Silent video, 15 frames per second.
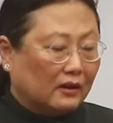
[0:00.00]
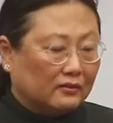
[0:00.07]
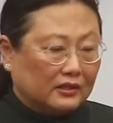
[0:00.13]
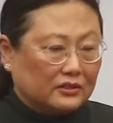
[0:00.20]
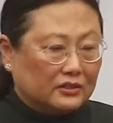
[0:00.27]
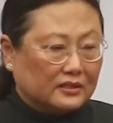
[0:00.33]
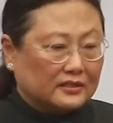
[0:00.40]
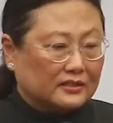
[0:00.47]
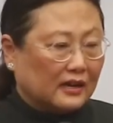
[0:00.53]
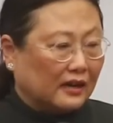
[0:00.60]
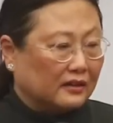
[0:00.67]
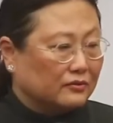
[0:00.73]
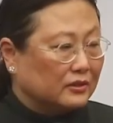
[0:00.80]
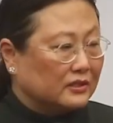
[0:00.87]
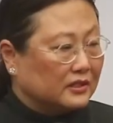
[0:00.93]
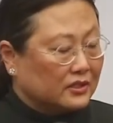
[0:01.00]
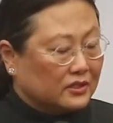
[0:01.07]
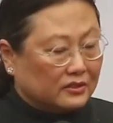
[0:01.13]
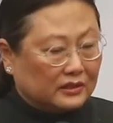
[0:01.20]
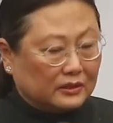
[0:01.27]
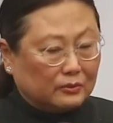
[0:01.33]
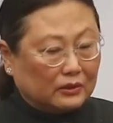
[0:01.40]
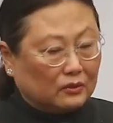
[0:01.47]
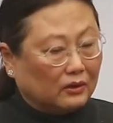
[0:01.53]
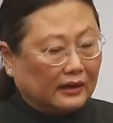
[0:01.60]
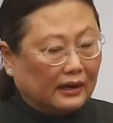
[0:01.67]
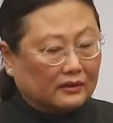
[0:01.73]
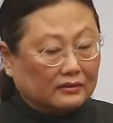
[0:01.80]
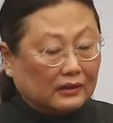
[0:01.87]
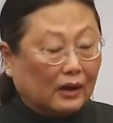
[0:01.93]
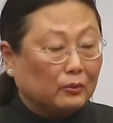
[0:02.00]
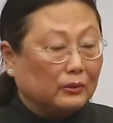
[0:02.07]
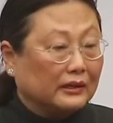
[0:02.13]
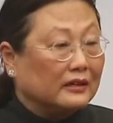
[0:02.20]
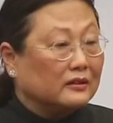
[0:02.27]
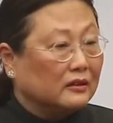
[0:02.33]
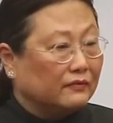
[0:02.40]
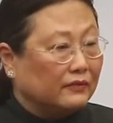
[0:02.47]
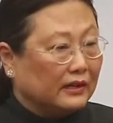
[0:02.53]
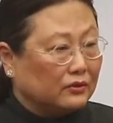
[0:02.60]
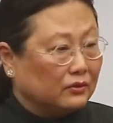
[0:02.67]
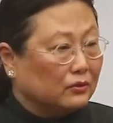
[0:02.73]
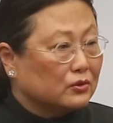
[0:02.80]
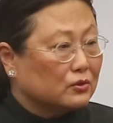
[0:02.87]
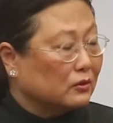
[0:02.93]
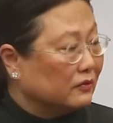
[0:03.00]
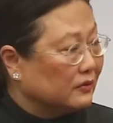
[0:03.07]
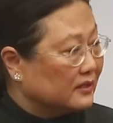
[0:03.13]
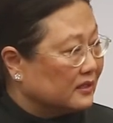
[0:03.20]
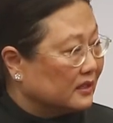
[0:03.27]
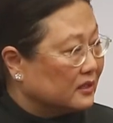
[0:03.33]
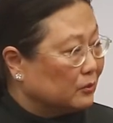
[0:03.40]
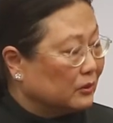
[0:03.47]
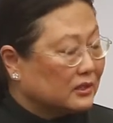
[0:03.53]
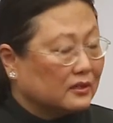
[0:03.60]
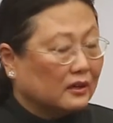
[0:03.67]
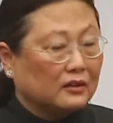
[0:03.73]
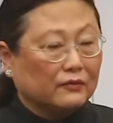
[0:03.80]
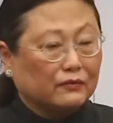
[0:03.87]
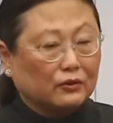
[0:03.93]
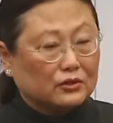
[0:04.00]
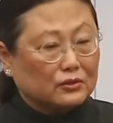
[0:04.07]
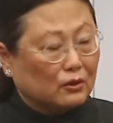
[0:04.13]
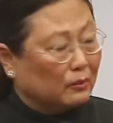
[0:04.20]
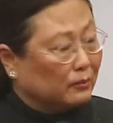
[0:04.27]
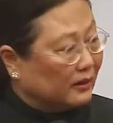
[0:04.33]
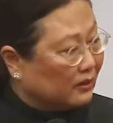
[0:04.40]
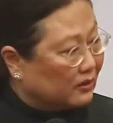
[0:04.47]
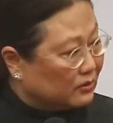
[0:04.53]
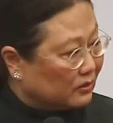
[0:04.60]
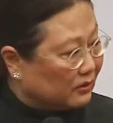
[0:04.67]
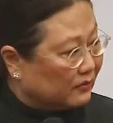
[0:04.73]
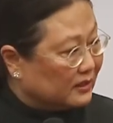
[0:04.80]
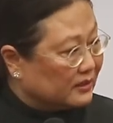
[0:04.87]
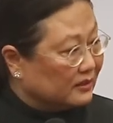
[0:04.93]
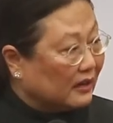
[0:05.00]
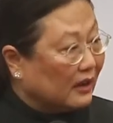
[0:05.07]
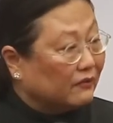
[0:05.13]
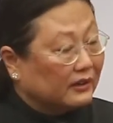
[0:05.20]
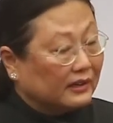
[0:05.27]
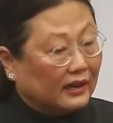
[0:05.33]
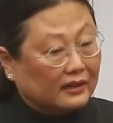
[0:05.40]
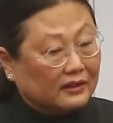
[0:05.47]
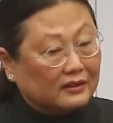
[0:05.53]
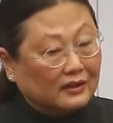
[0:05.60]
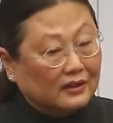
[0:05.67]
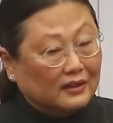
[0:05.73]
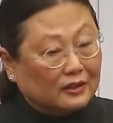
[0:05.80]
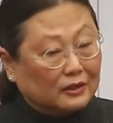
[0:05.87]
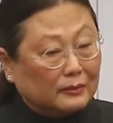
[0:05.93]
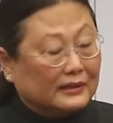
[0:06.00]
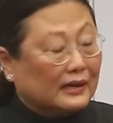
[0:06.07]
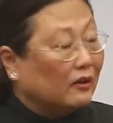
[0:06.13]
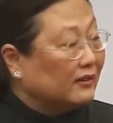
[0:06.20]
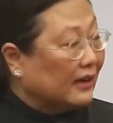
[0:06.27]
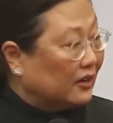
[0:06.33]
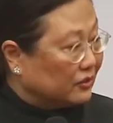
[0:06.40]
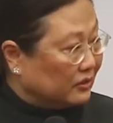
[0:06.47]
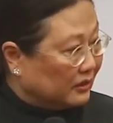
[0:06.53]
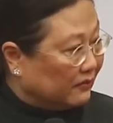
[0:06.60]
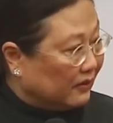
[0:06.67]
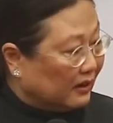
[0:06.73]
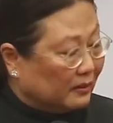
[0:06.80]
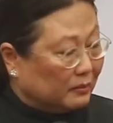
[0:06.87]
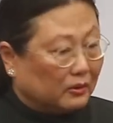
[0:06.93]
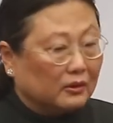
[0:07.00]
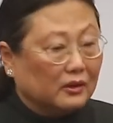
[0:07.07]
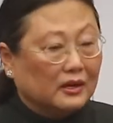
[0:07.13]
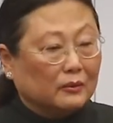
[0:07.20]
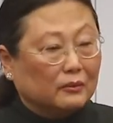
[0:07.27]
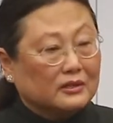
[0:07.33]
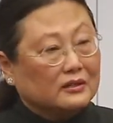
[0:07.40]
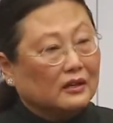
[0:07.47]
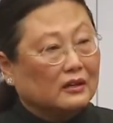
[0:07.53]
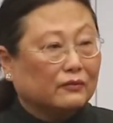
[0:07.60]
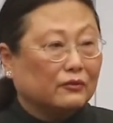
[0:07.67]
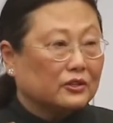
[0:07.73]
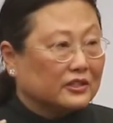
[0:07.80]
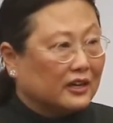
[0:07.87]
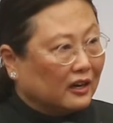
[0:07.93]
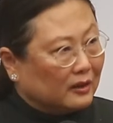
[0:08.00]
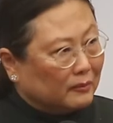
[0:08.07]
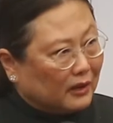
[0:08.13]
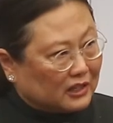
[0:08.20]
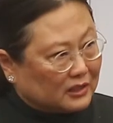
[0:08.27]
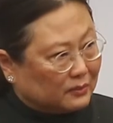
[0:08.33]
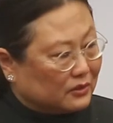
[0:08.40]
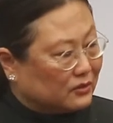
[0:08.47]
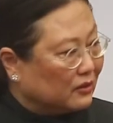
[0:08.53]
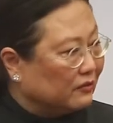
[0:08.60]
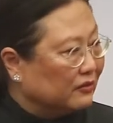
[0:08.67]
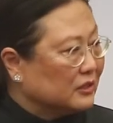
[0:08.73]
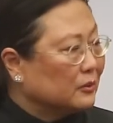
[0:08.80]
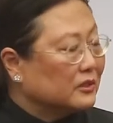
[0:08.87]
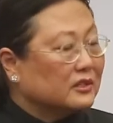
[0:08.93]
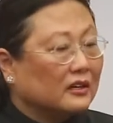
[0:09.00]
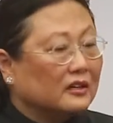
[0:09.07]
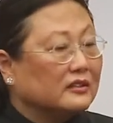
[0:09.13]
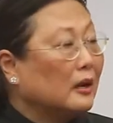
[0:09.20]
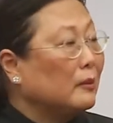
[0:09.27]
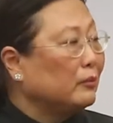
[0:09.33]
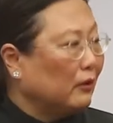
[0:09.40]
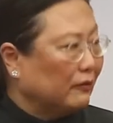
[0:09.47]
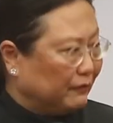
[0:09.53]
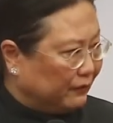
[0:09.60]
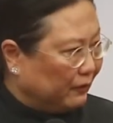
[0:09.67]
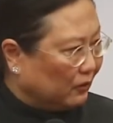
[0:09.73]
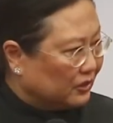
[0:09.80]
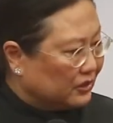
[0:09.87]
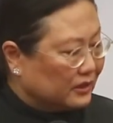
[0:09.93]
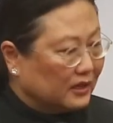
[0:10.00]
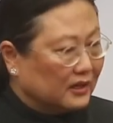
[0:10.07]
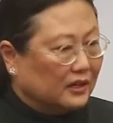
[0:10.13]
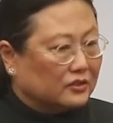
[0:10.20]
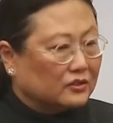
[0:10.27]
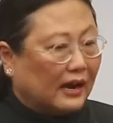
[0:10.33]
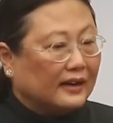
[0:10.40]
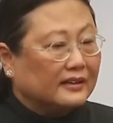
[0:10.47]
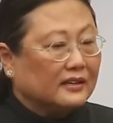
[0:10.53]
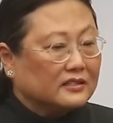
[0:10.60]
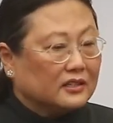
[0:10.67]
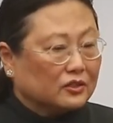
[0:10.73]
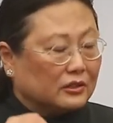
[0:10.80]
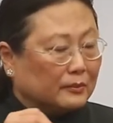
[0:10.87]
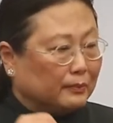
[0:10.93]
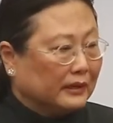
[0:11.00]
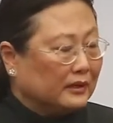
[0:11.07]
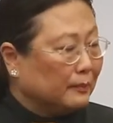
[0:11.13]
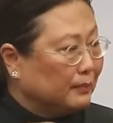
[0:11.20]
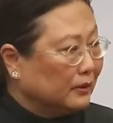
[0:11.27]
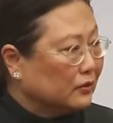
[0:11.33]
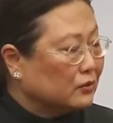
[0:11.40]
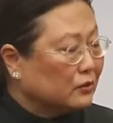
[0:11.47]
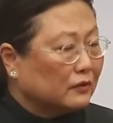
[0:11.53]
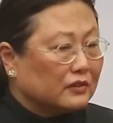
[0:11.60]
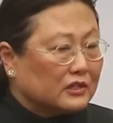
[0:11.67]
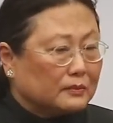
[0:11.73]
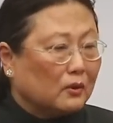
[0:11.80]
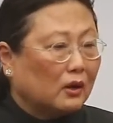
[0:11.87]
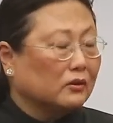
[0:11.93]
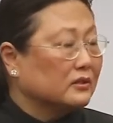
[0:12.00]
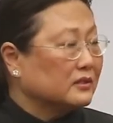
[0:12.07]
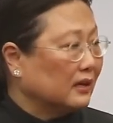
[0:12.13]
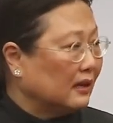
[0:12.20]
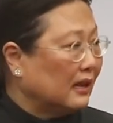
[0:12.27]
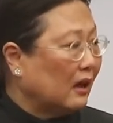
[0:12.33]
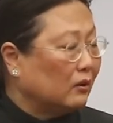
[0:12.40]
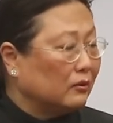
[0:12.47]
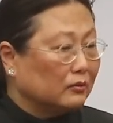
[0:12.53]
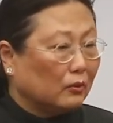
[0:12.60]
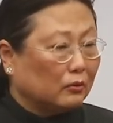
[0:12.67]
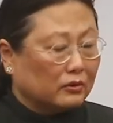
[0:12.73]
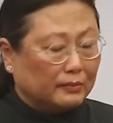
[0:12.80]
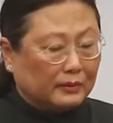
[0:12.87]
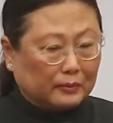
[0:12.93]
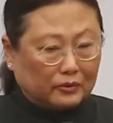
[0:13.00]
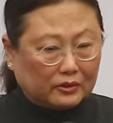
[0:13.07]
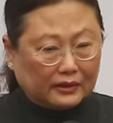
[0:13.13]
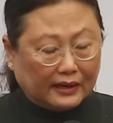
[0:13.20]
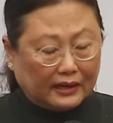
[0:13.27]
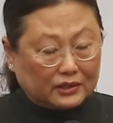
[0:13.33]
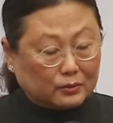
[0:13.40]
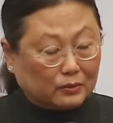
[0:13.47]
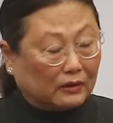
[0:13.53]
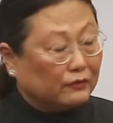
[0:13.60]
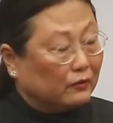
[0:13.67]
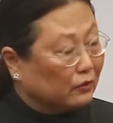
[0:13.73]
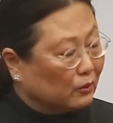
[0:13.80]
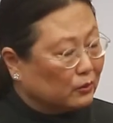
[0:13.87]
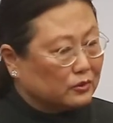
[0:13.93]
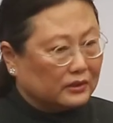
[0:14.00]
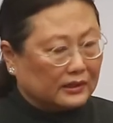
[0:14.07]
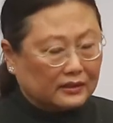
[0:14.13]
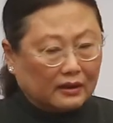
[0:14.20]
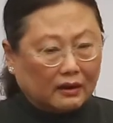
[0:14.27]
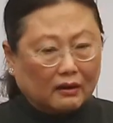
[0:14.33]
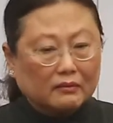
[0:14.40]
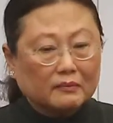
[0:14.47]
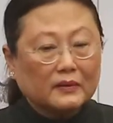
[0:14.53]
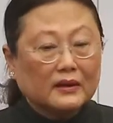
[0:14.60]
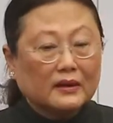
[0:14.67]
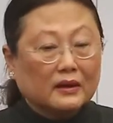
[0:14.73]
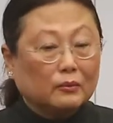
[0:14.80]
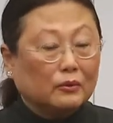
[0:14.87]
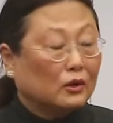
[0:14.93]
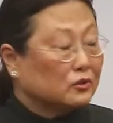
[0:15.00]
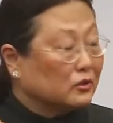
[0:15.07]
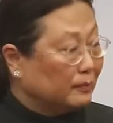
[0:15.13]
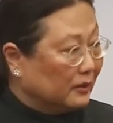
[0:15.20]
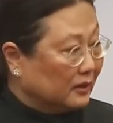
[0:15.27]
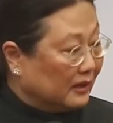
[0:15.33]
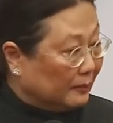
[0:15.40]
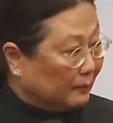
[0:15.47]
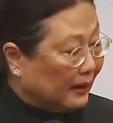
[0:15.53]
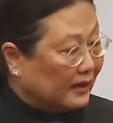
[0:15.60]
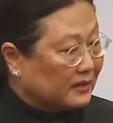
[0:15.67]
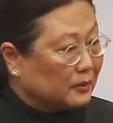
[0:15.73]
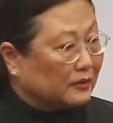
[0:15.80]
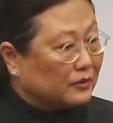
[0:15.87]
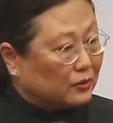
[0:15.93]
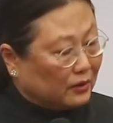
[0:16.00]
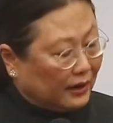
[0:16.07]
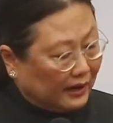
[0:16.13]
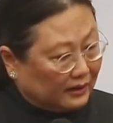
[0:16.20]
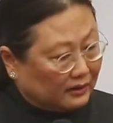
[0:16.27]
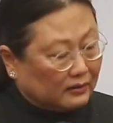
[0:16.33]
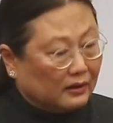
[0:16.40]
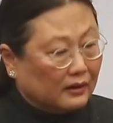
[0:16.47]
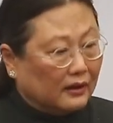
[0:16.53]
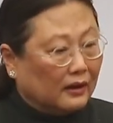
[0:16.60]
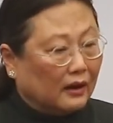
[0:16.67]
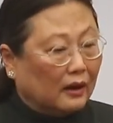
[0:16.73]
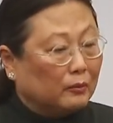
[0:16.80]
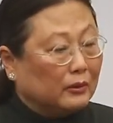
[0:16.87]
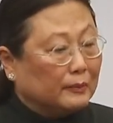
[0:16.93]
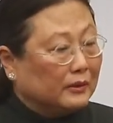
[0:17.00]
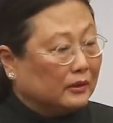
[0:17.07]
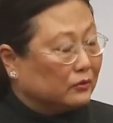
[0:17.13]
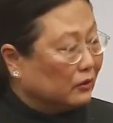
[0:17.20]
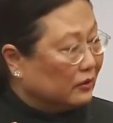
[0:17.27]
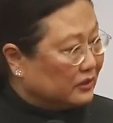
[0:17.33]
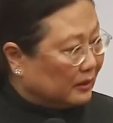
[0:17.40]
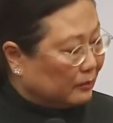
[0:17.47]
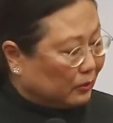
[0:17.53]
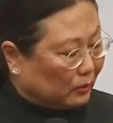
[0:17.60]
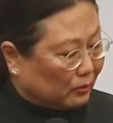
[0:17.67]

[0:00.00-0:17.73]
foundation side, traditionally, we look at how we innovate new services. We started the first home care service and advocated to be now nationally available. We started the first care management service. We started a number of firsts. So the idea is actually to build service models that allow older people to age well for those who need care. We also build capacity to train, and we build nursing